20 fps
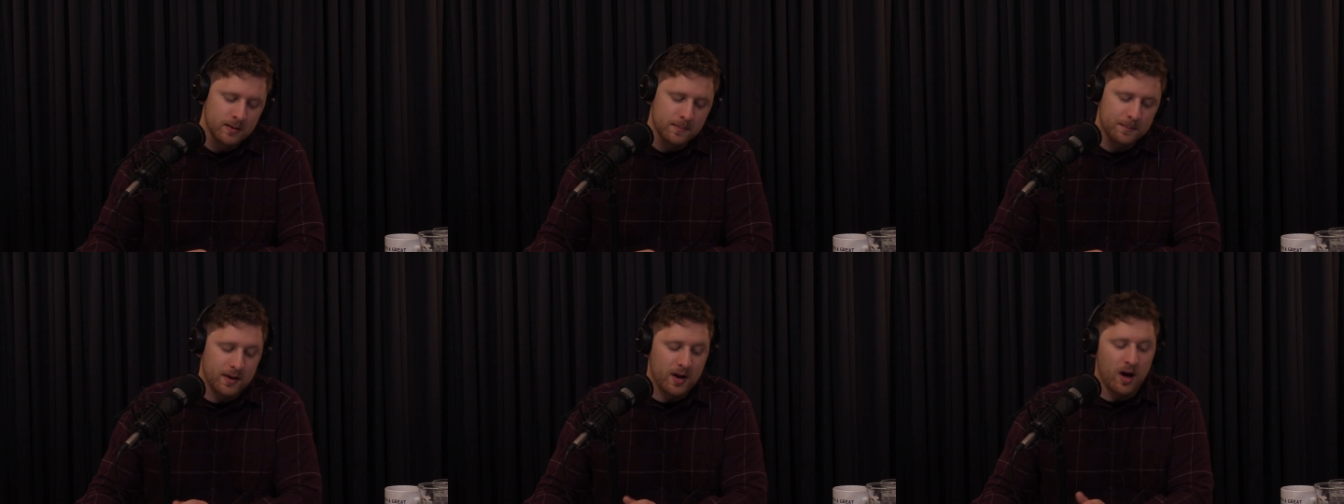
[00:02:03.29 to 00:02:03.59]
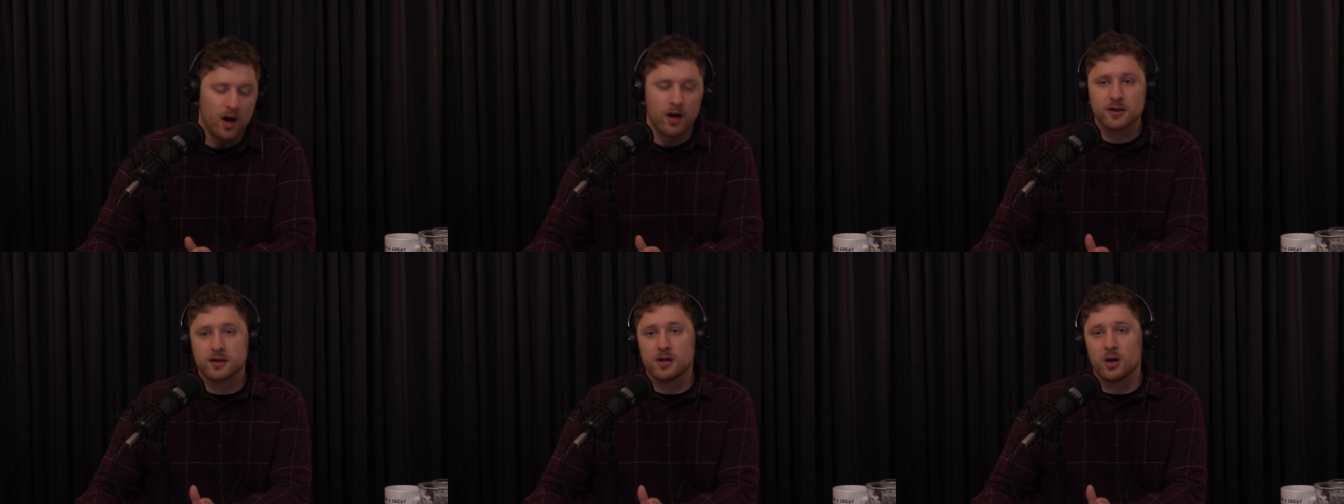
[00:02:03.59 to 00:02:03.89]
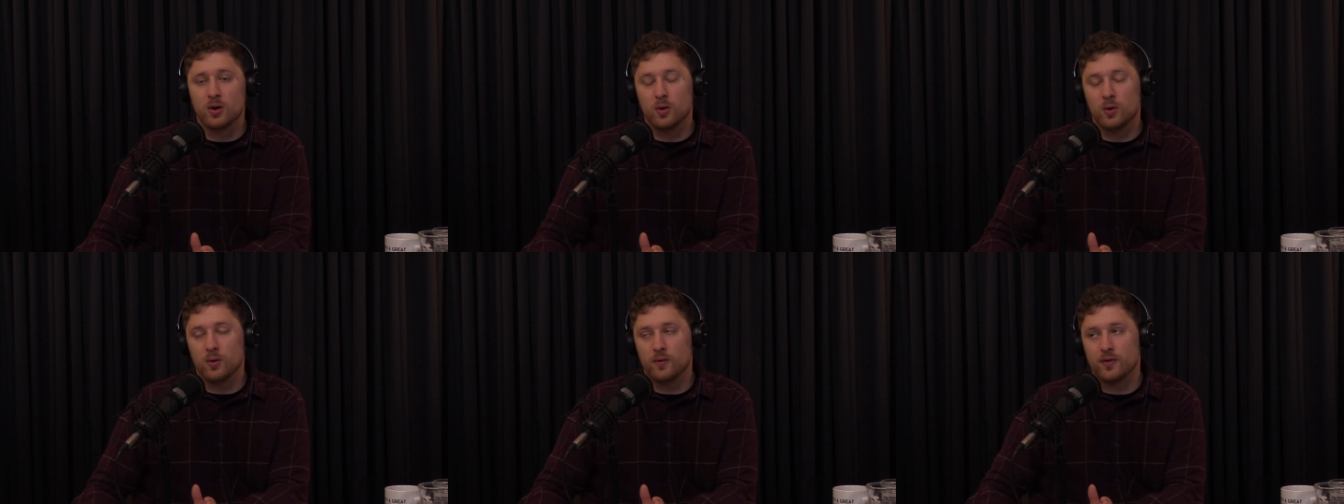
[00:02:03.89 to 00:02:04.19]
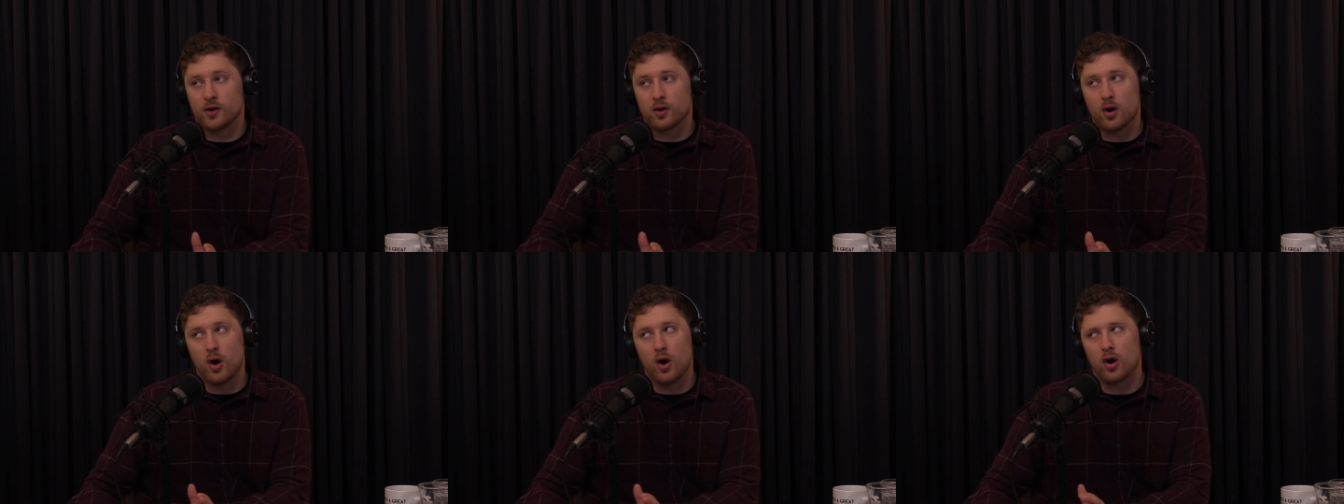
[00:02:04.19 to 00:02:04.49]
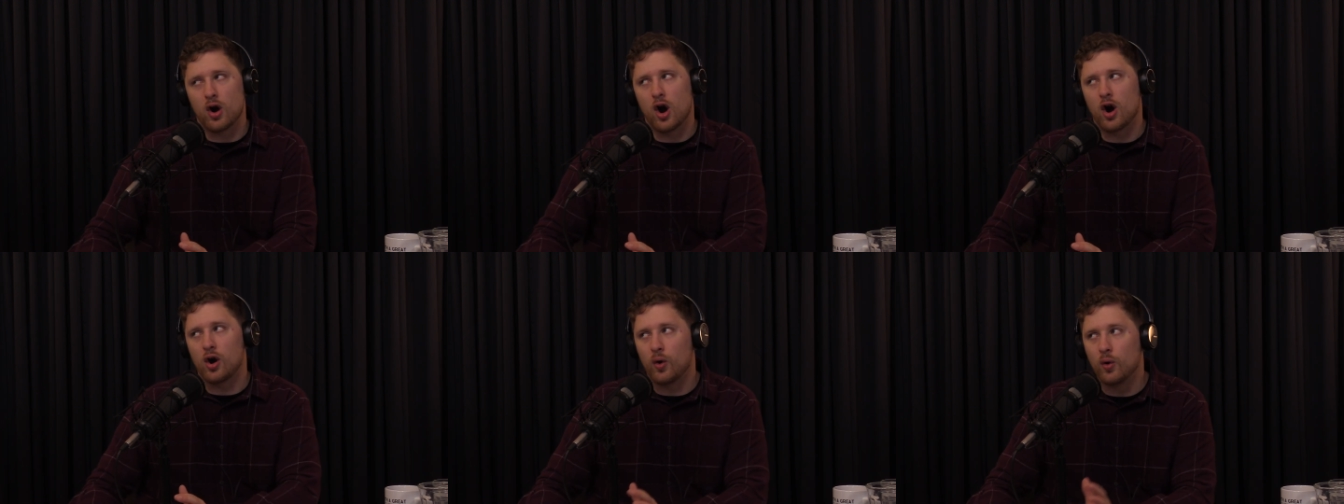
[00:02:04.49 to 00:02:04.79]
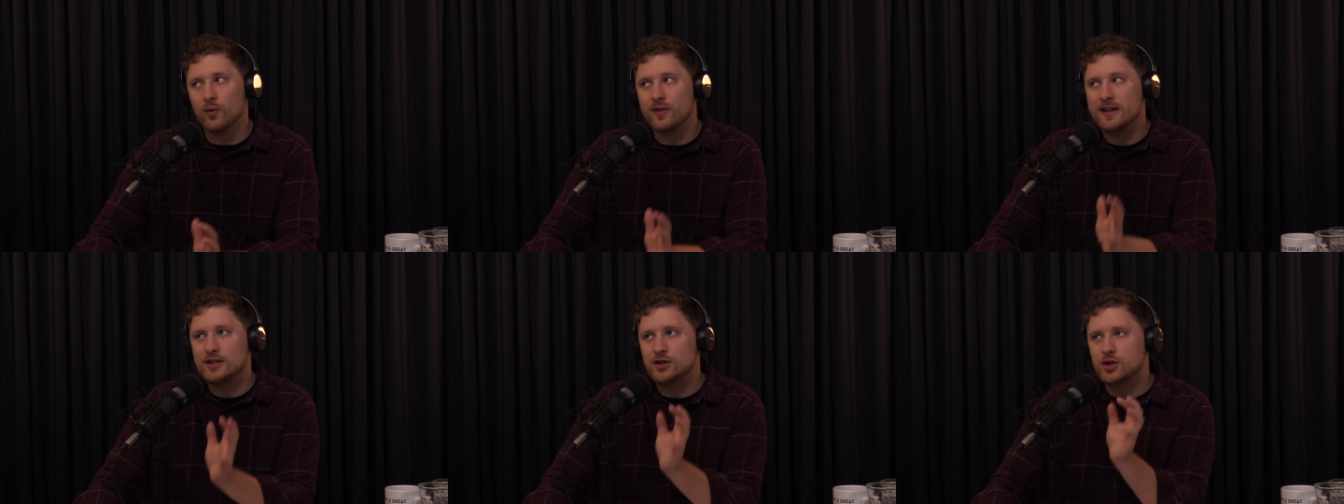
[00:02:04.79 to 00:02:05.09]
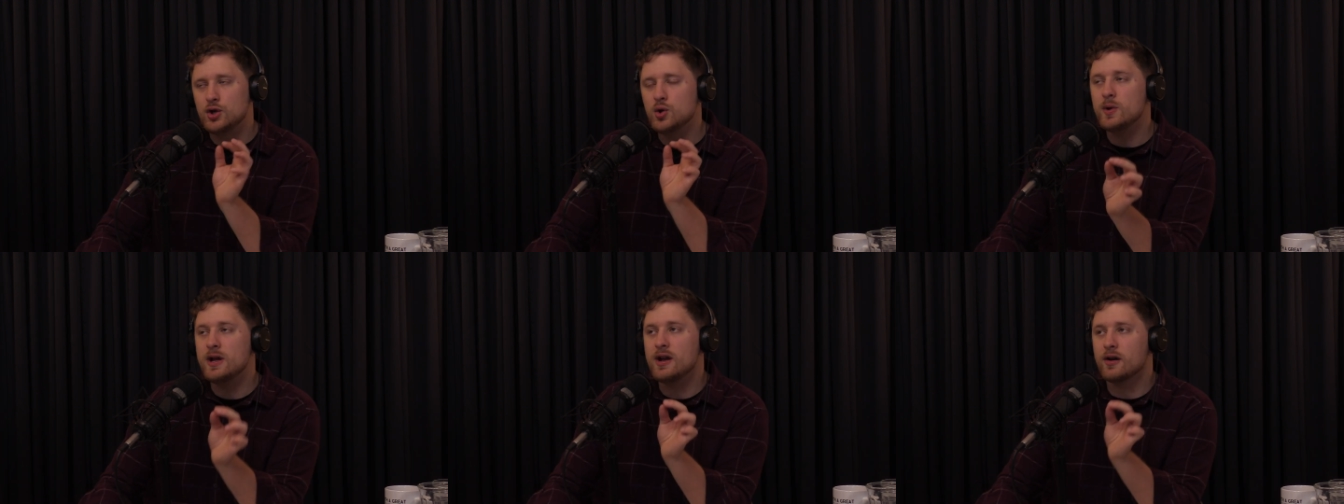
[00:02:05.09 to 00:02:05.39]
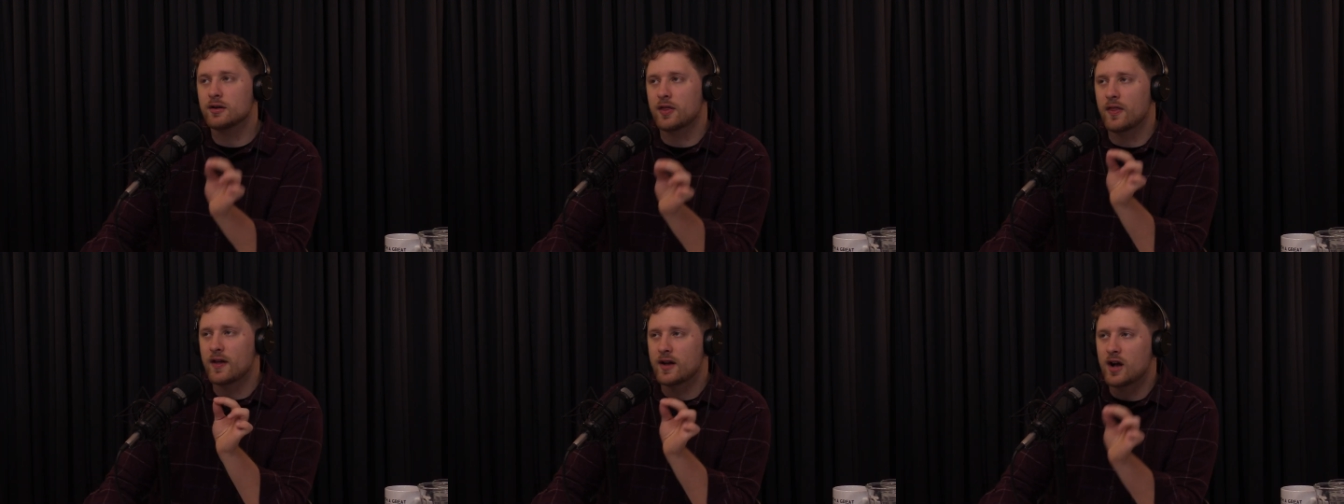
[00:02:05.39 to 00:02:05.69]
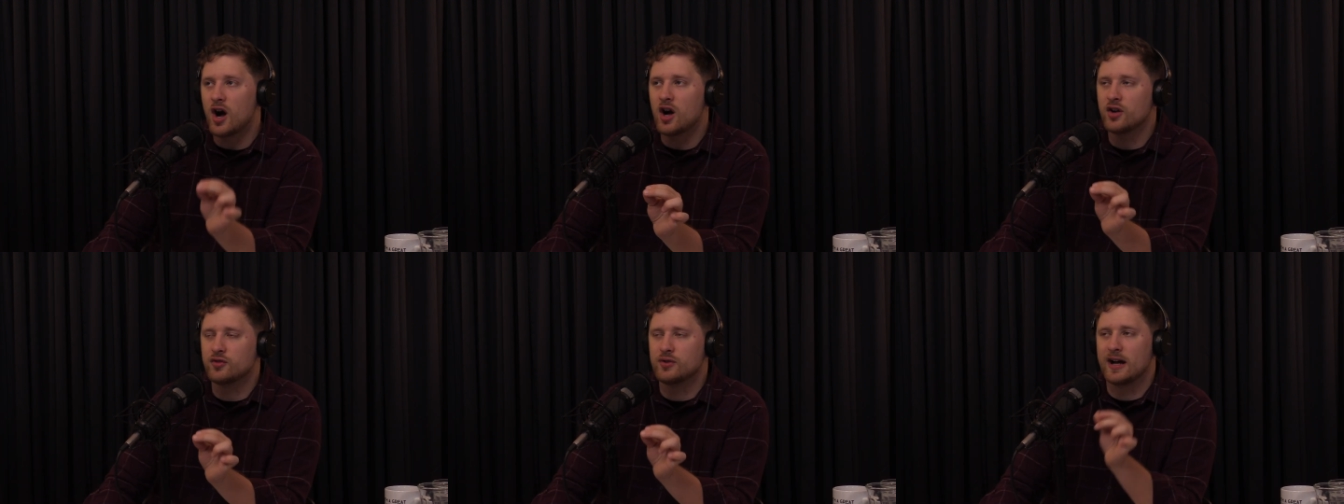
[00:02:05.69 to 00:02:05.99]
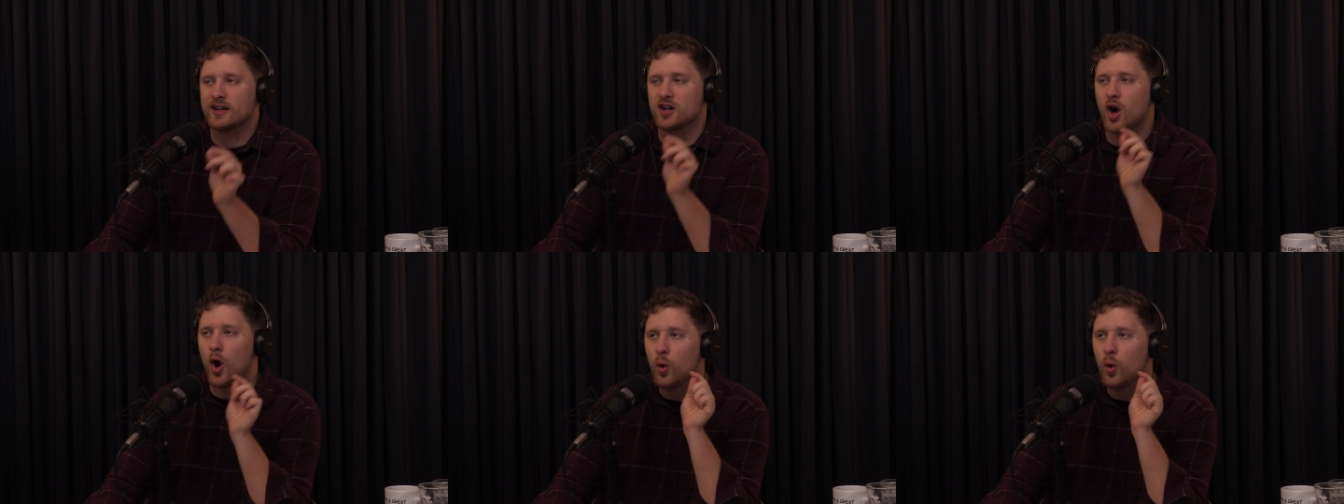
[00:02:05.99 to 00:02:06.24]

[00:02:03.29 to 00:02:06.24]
but also there are only 2 years of the contract.